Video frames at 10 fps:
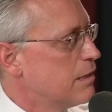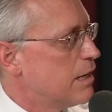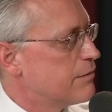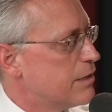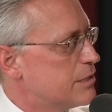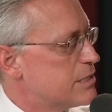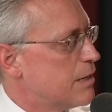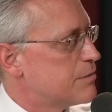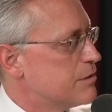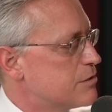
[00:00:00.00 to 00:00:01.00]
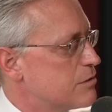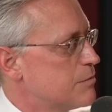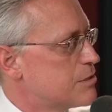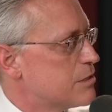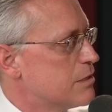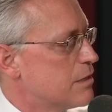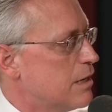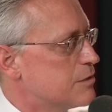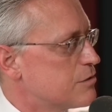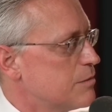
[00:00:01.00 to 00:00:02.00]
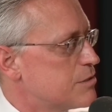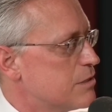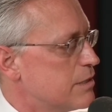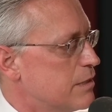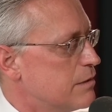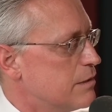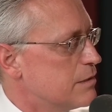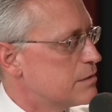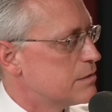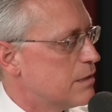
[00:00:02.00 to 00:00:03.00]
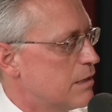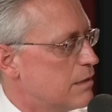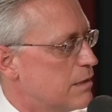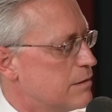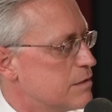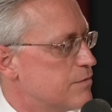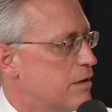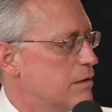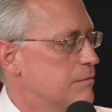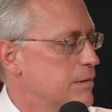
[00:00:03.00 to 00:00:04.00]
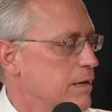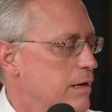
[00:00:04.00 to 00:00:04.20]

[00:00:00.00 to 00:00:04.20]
I've got a chapter on scripture in this volume.